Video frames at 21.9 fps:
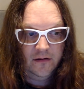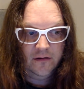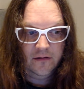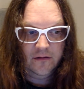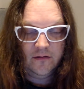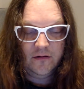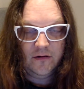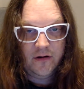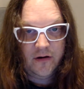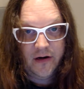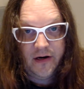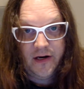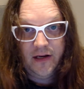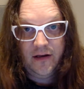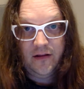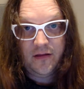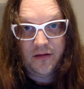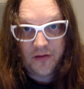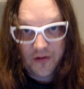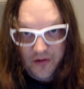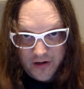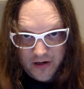
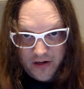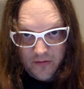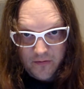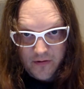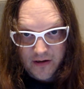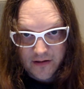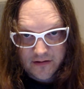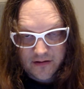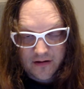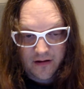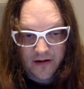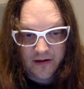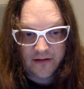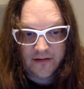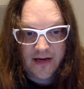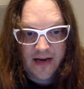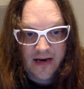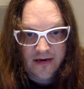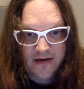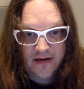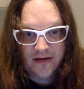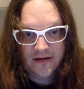1931, so like
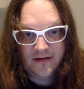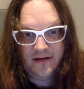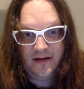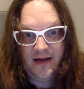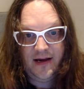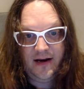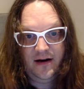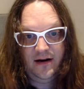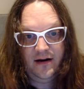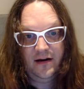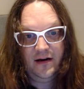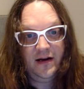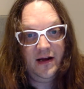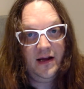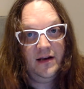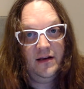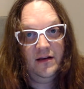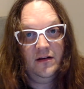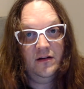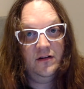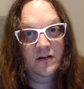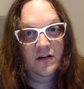10 years later,
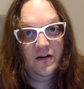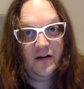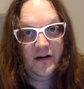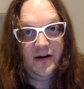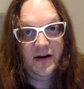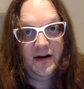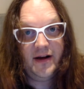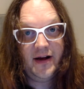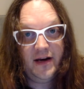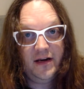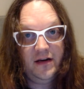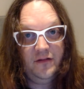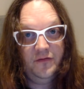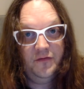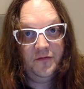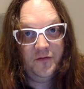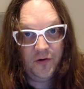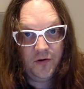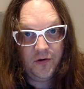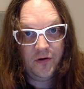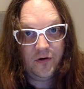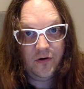and
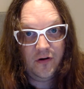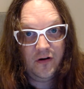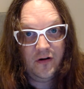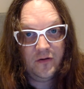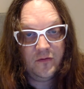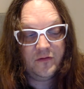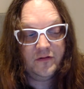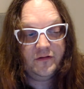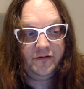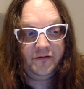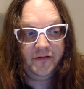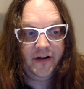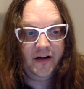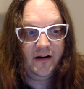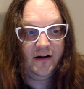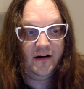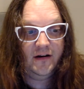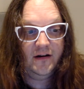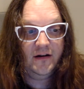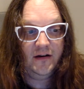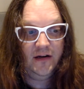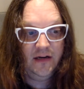1984 was
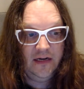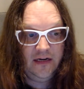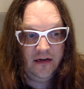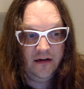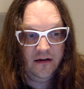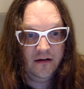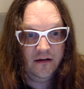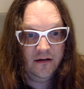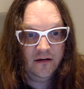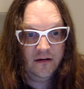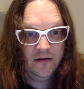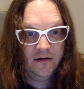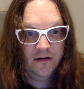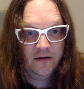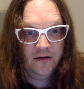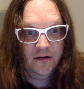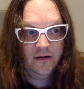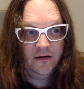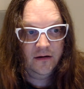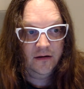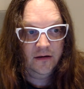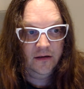written in
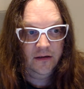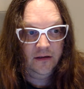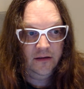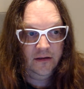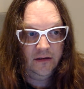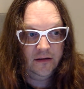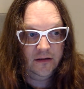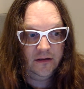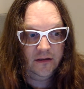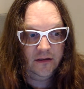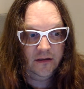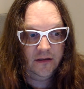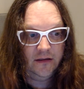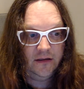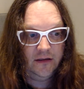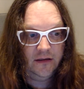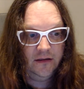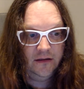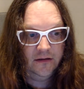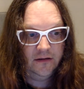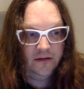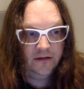
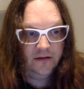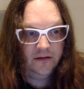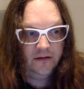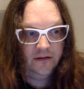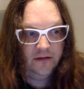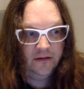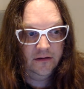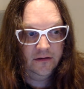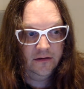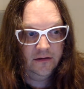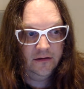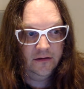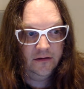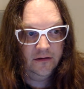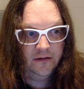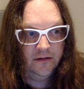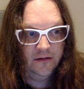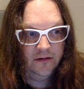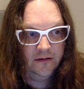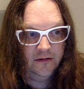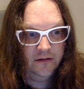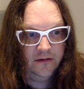
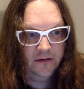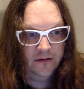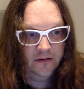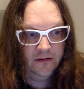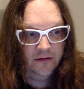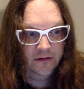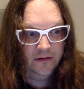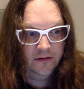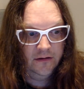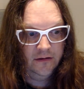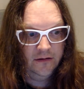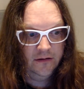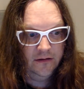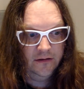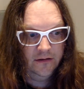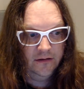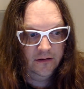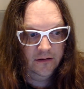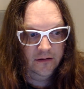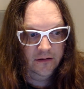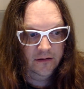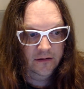
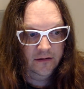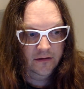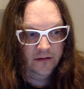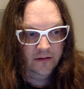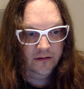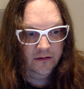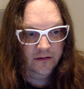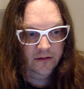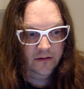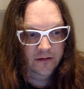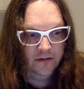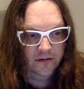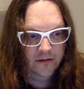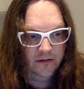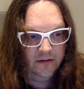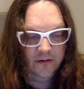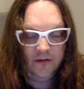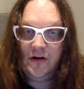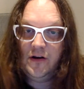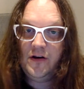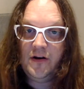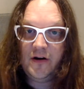
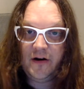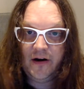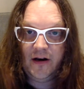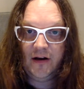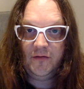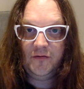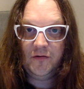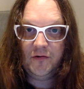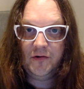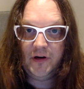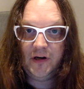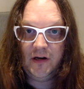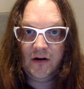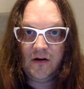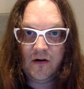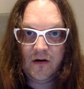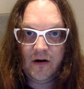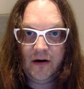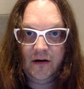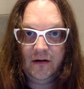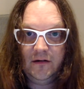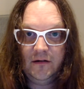
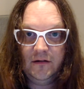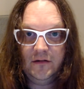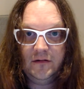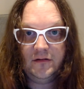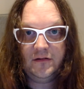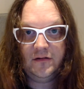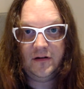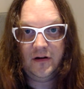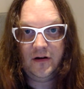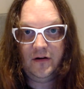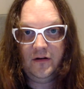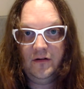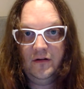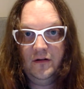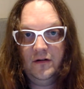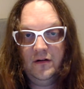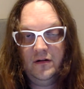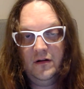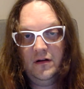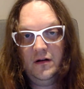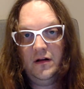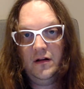1949, so
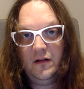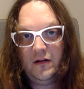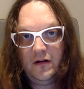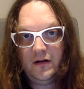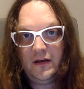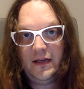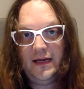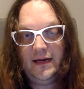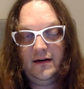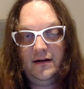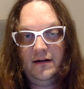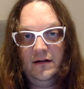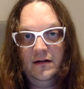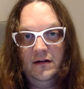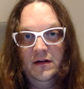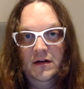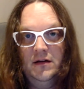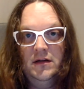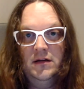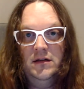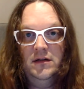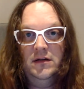a lot later,
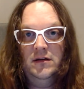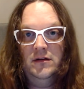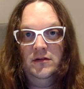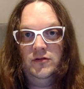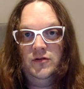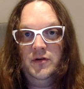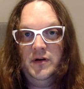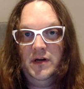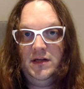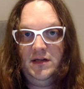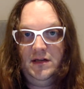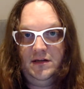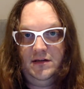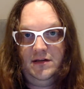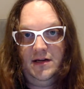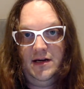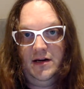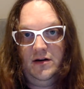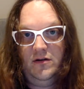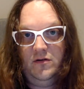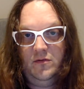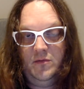20 years
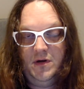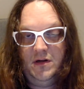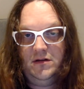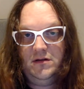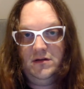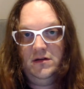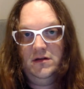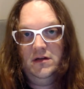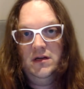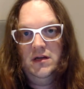later almost.